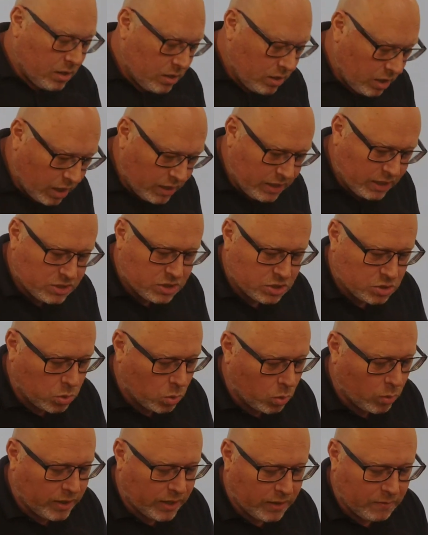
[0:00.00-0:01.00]
I need to
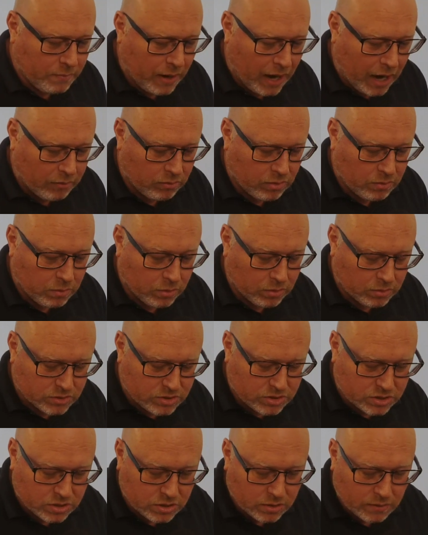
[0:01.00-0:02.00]
talk in
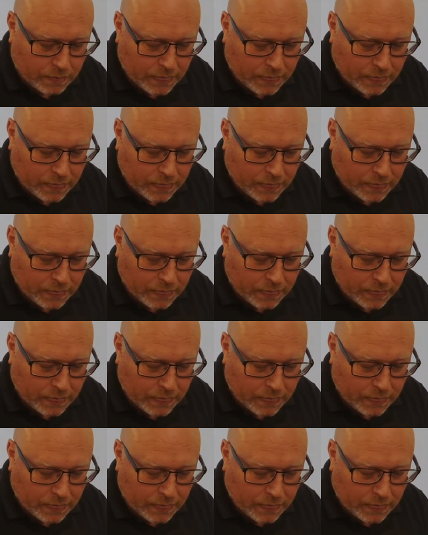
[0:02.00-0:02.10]
parables.